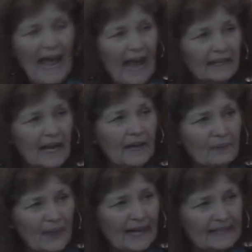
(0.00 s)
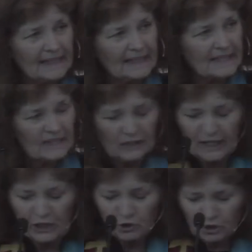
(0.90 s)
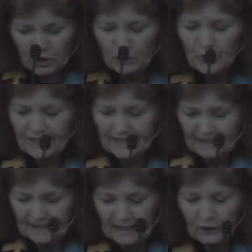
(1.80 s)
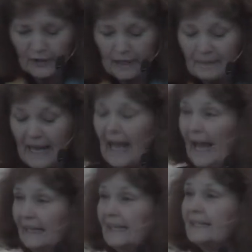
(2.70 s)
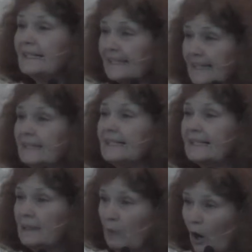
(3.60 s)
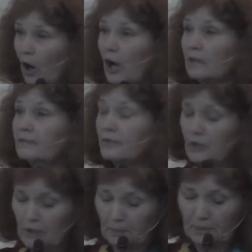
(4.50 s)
and at that instant, he chooses to heal them and he sends them off to the